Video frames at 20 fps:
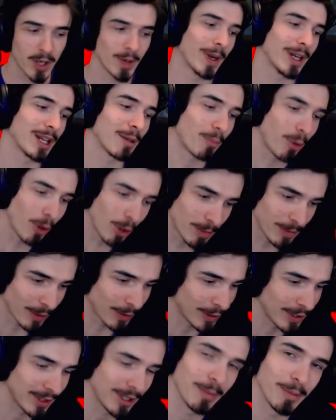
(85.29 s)
when you pop
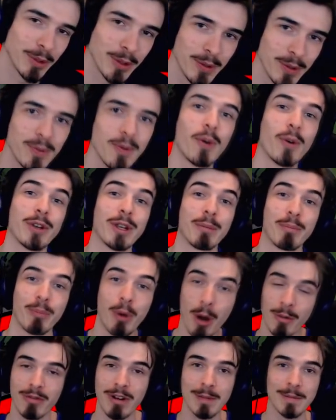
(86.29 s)
Leona W or you
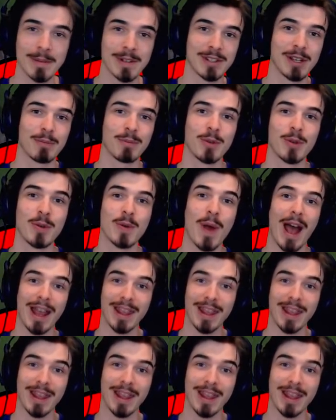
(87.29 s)
pop Rammus W